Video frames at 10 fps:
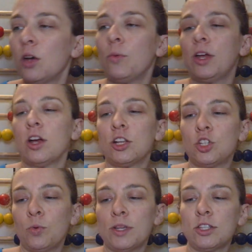We got
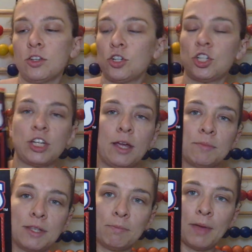Twizzlers, Shapes
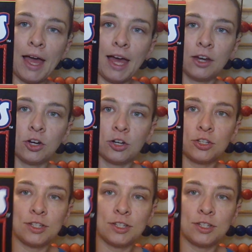and Patterns.